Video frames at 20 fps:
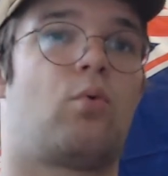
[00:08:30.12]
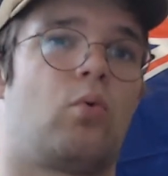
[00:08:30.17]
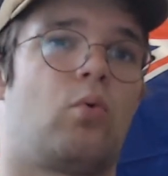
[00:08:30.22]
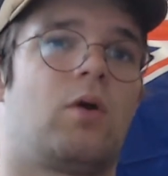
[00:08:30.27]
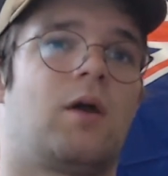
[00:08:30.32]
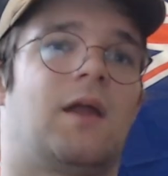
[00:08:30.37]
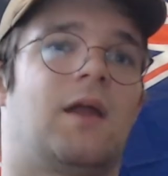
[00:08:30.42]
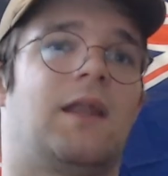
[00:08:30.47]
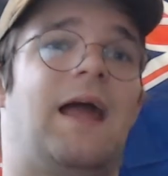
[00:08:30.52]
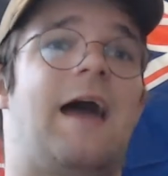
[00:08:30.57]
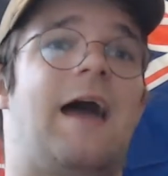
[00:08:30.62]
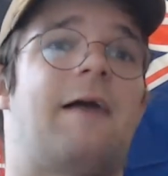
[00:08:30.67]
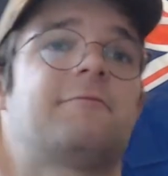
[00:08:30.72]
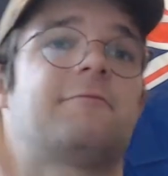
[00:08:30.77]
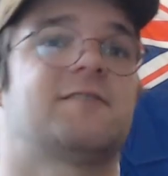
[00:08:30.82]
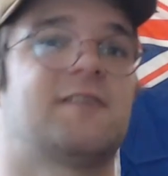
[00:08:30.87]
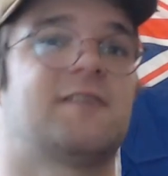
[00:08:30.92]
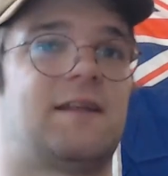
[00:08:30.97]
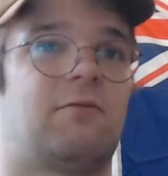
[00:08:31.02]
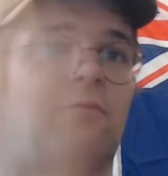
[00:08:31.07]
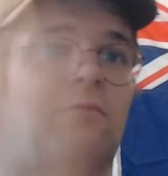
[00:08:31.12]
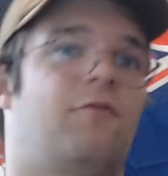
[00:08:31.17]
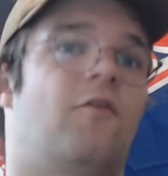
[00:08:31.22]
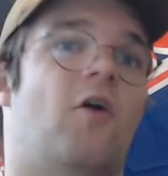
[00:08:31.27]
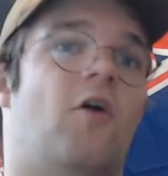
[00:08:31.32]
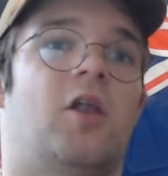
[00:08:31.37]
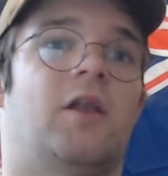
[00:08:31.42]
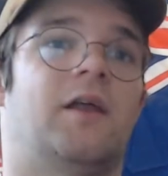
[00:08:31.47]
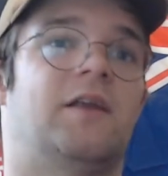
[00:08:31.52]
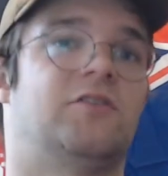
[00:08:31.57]
collapse and they would
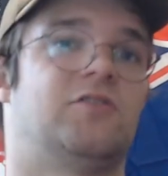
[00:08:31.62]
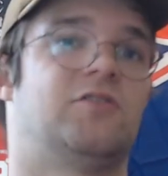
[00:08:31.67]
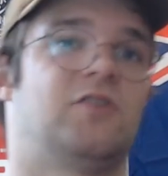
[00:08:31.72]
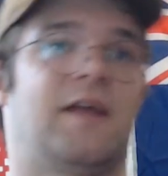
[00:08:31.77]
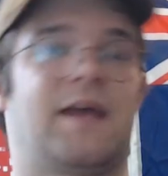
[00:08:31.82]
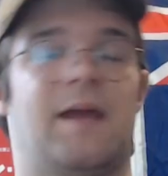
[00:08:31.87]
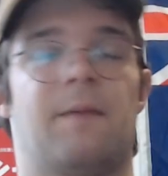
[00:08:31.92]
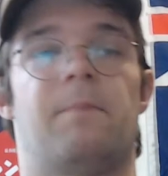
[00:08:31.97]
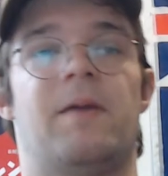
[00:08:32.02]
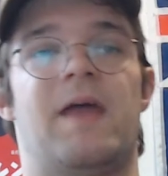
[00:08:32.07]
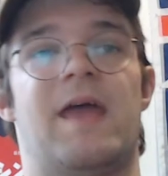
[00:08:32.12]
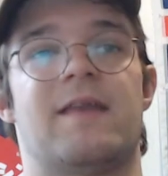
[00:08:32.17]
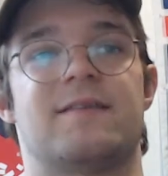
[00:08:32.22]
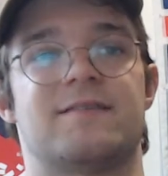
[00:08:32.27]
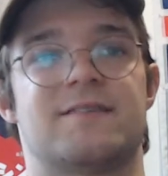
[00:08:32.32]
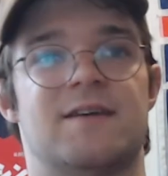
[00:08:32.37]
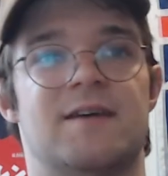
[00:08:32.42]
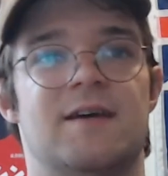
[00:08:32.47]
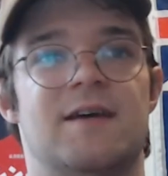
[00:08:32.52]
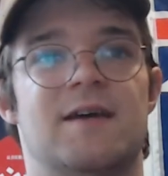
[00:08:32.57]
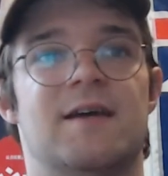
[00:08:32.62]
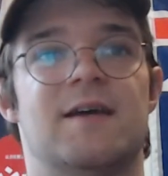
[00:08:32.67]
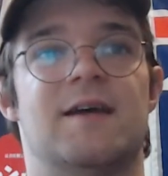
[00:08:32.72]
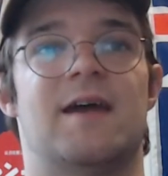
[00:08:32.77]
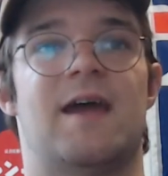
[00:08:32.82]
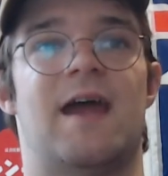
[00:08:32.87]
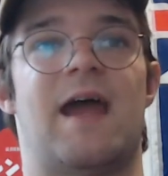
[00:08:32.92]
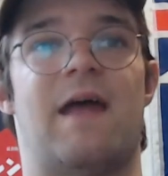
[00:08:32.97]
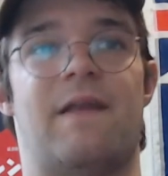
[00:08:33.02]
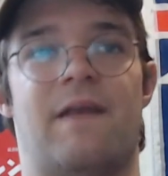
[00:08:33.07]
fall into like a pit.
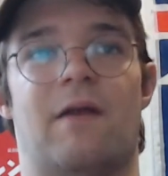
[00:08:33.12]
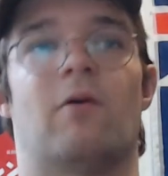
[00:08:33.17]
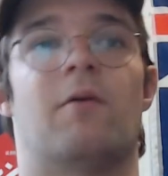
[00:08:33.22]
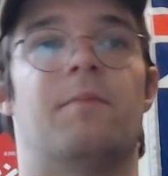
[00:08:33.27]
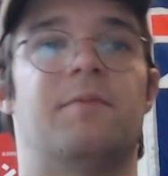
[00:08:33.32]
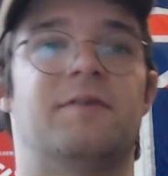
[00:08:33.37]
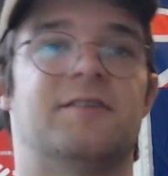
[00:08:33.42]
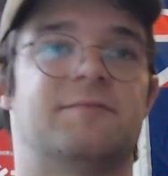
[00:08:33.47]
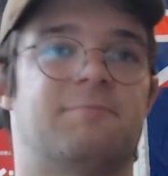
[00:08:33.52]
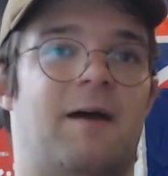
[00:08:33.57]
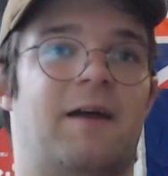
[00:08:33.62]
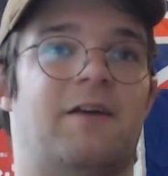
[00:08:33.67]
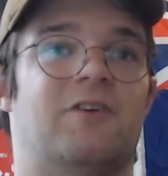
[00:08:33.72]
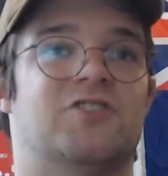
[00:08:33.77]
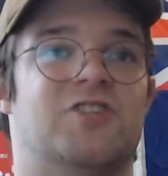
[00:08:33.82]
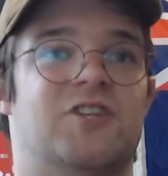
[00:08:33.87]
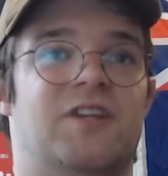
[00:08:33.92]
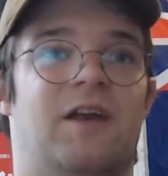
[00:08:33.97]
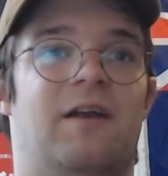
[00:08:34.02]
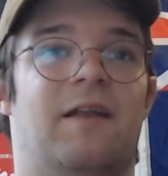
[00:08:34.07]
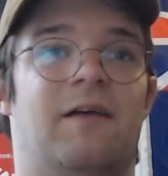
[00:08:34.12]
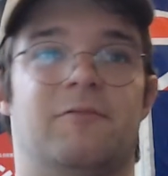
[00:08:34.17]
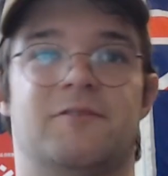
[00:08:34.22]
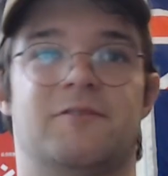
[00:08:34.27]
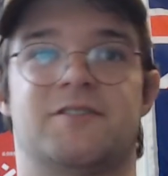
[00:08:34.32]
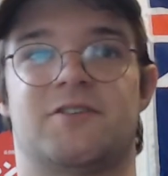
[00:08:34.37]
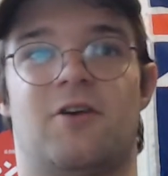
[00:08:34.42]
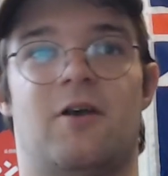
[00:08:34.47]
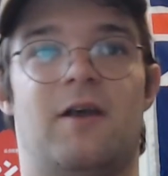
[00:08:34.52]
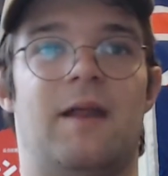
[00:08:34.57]
And there would be spiders in there that would
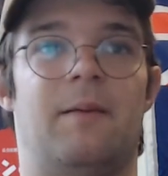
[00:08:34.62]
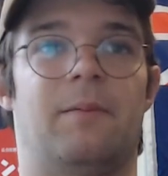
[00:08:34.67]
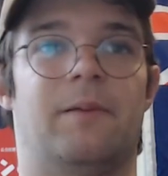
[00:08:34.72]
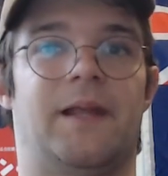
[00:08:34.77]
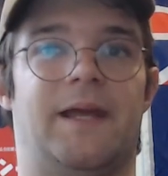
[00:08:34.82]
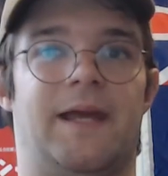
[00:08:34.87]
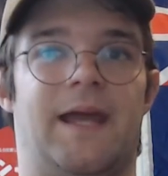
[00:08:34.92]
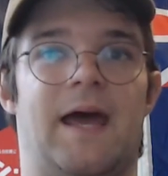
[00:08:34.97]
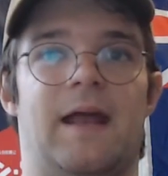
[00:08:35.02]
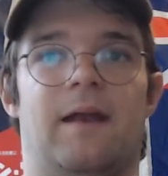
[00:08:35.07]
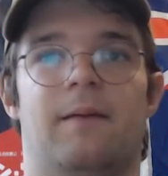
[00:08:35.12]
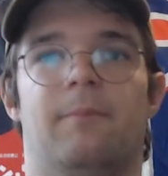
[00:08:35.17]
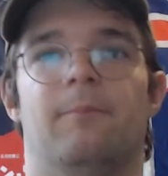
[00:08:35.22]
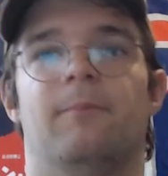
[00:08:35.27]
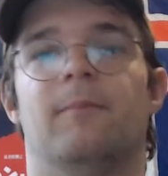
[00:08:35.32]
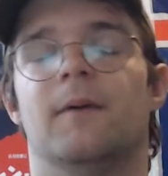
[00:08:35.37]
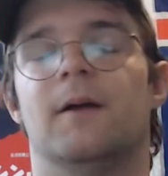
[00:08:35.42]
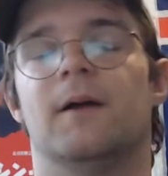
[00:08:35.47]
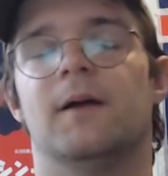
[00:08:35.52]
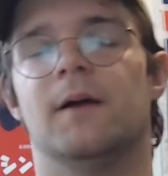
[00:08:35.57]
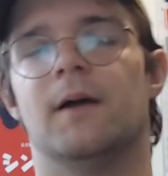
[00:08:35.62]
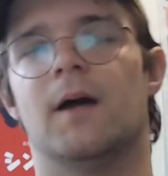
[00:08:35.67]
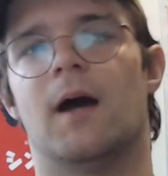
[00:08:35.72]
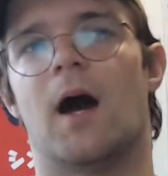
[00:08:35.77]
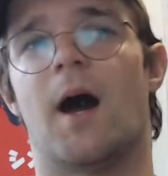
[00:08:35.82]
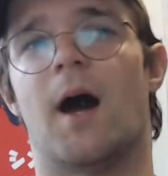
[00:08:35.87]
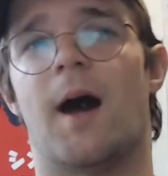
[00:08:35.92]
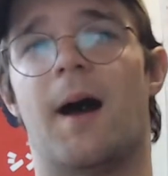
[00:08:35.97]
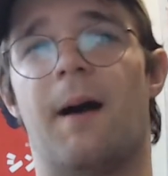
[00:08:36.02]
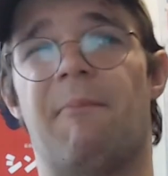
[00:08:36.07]
start nibbling at them.
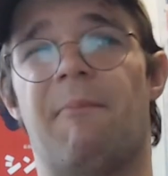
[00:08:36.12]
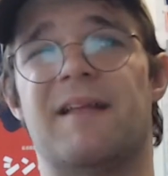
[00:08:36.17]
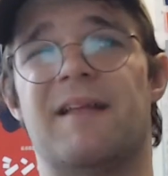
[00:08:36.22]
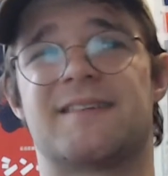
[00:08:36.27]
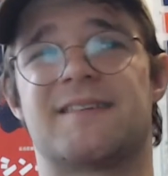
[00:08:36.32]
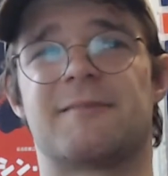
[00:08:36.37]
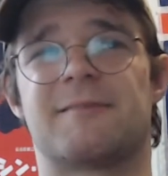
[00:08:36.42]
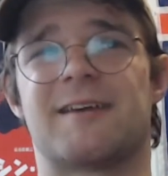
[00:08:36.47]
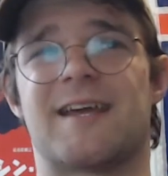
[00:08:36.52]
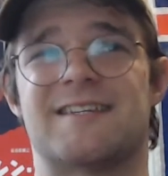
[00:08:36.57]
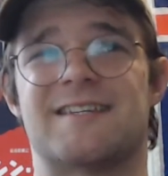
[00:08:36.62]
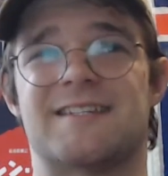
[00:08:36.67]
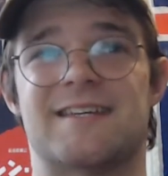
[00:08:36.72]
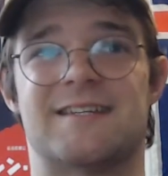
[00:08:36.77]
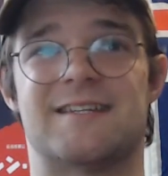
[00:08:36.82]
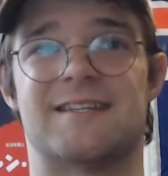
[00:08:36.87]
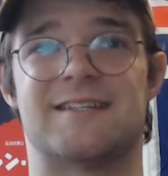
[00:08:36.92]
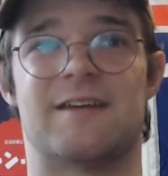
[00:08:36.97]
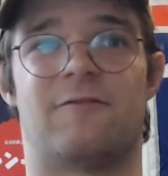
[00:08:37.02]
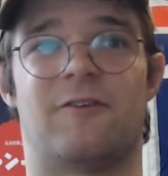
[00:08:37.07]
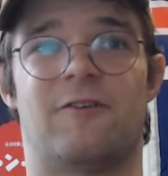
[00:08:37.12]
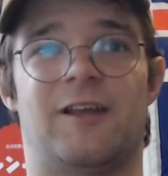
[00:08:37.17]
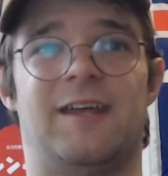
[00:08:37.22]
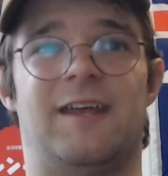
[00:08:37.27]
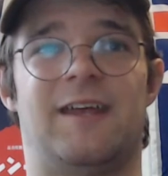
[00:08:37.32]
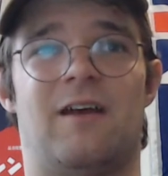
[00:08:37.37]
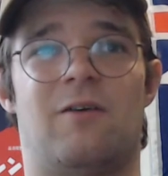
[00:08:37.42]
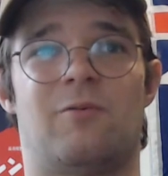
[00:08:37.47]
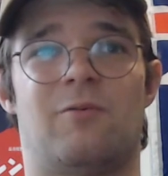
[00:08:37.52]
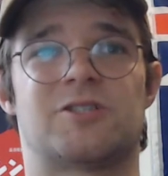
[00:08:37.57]
And something I did differently
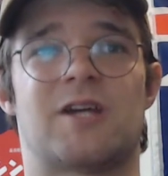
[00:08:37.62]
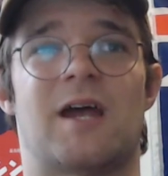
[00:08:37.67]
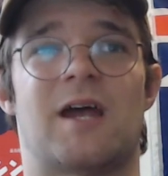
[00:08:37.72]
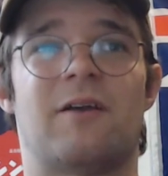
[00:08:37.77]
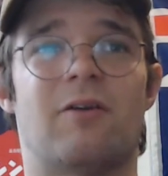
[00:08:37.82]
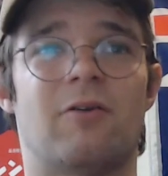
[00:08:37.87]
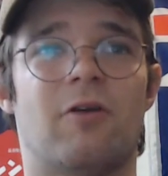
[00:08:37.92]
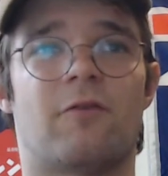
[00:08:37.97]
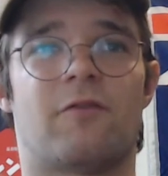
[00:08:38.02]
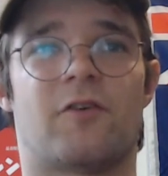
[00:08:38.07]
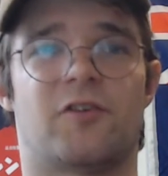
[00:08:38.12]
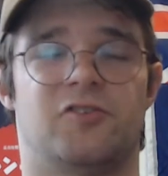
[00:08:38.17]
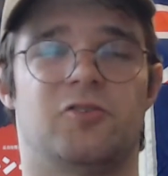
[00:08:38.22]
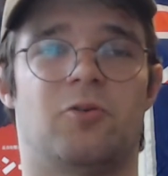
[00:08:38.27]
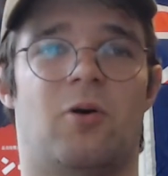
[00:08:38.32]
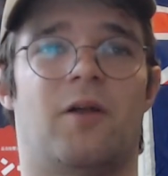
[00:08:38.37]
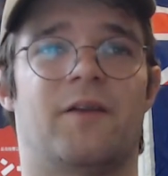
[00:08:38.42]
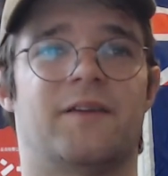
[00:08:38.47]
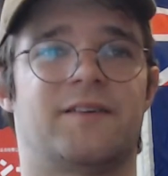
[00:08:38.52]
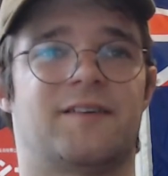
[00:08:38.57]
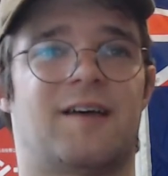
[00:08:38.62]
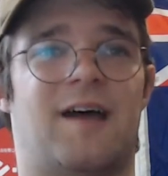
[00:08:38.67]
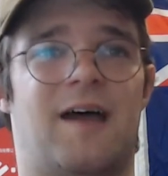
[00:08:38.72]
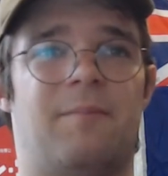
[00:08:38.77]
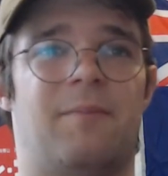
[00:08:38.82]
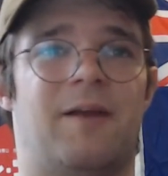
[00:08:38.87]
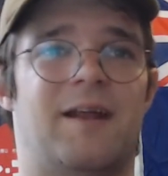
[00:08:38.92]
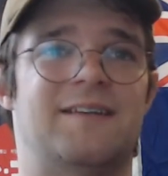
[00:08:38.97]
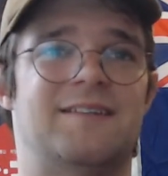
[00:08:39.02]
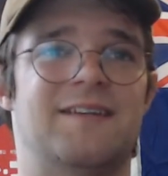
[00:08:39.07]
here, which I don't know if I'll do all the
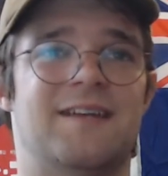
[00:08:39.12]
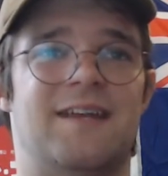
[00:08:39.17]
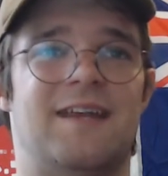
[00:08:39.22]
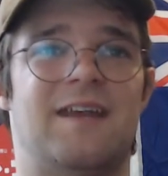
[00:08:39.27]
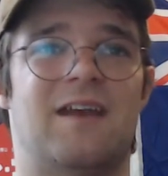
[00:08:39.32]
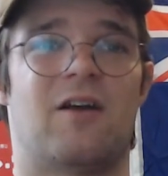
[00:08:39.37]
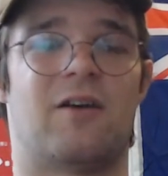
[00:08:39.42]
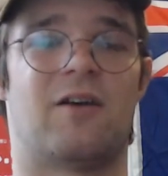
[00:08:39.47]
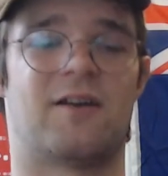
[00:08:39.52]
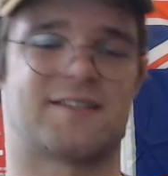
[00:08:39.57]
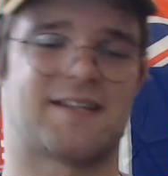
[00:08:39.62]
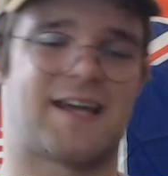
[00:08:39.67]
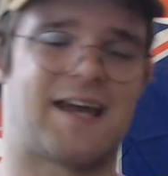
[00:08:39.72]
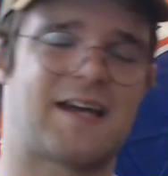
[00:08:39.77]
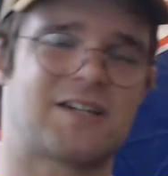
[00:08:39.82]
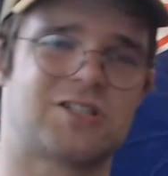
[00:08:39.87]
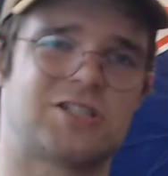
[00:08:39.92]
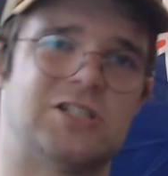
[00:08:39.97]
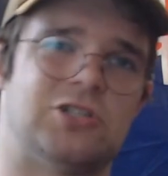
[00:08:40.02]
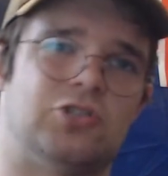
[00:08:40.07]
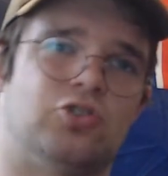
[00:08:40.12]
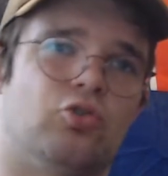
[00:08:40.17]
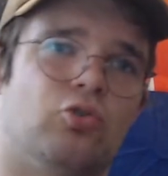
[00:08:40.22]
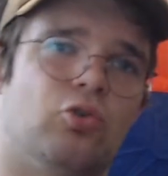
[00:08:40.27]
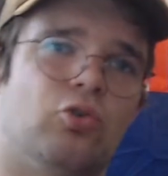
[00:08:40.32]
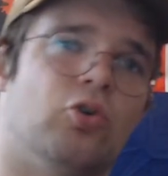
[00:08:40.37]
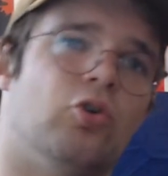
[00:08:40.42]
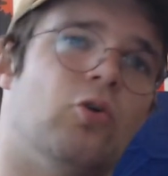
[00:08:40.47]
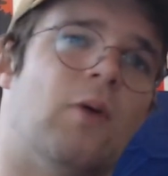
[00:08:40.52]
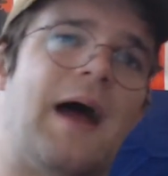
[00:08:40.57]
time, but I did here, is I actually
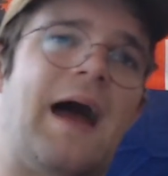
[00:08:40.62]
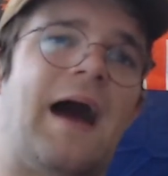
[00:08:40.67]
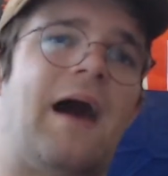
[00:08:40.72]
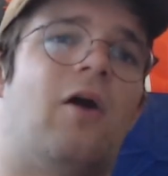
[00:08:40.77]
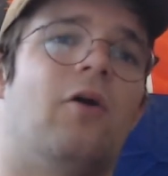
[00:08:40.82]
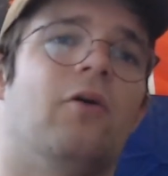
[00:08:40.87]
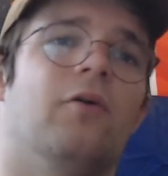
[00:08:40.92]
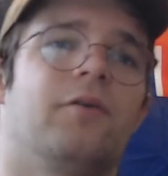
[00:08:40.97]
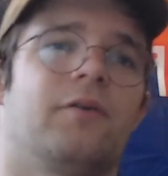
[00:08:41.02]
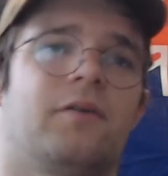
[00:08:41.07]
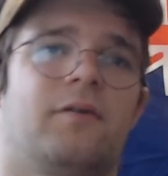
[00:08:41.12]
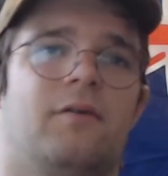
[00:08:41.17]
drew out